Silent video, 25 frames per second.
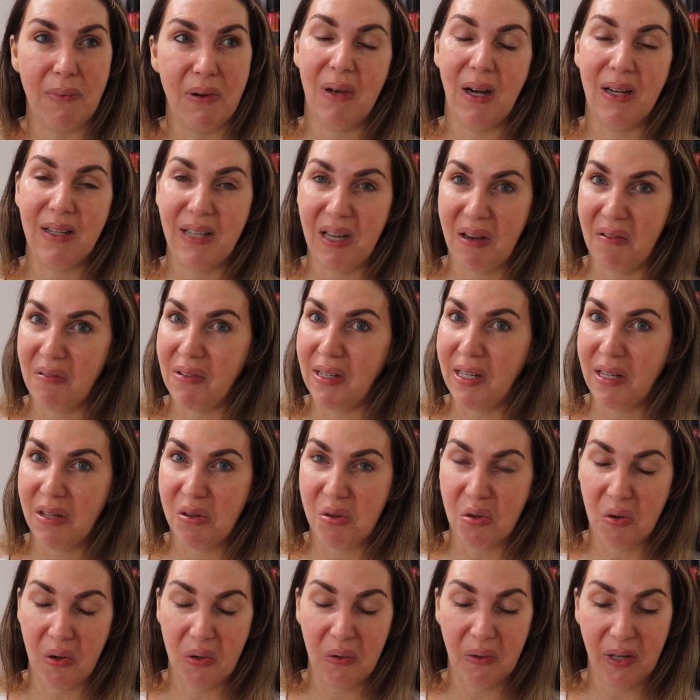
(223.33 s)
But I definitely
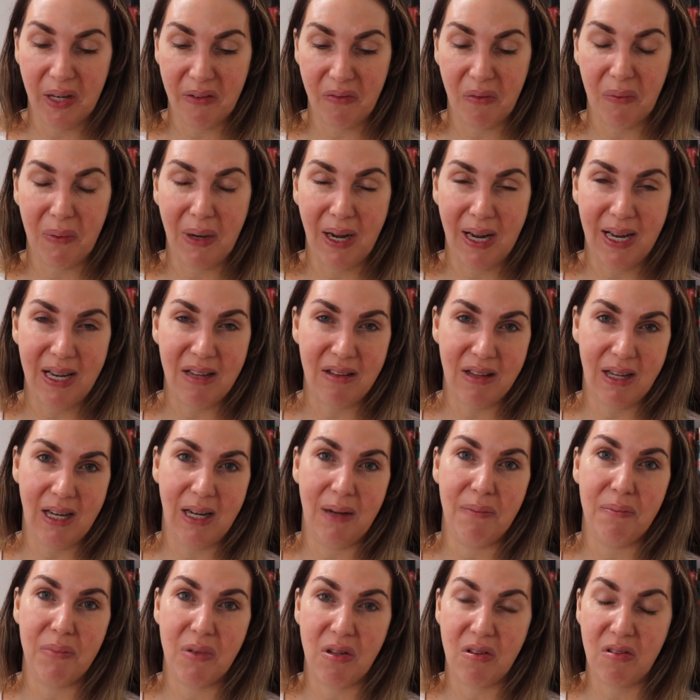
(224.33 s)
enjoy your giveaways, and
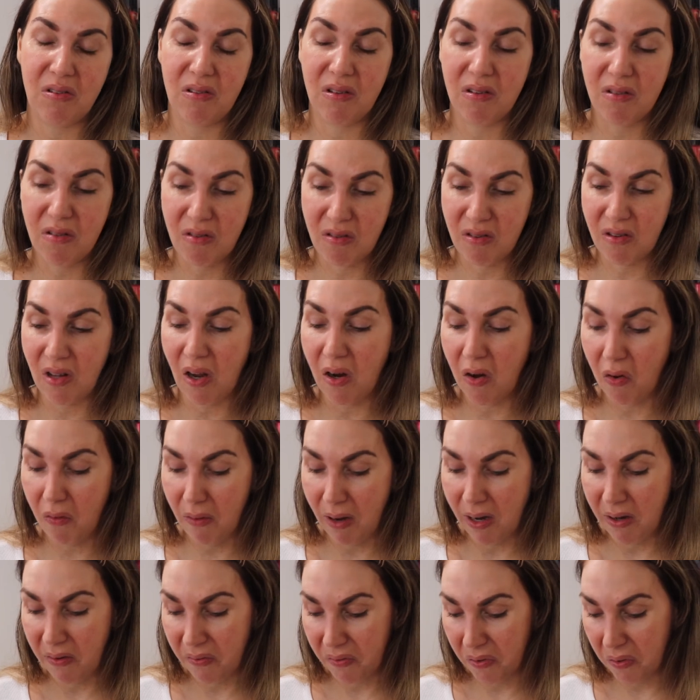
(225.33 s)
I'm just so
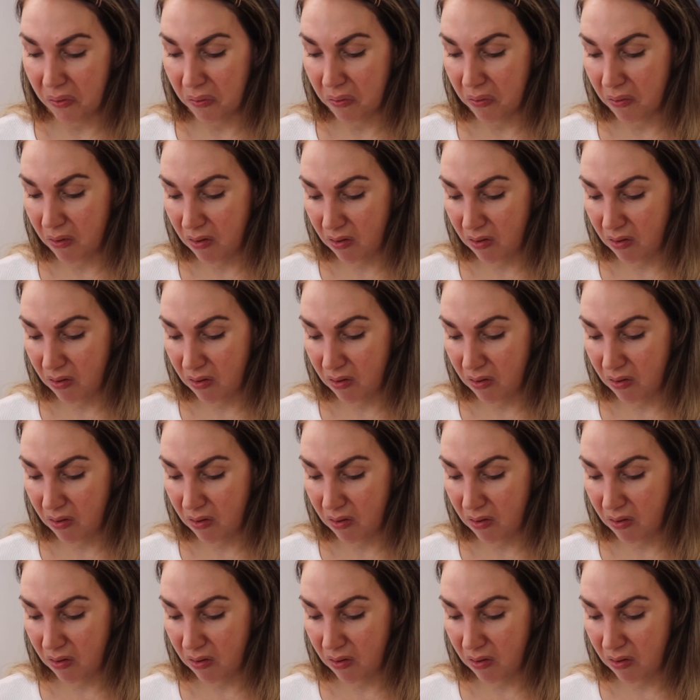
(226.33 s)
grateful.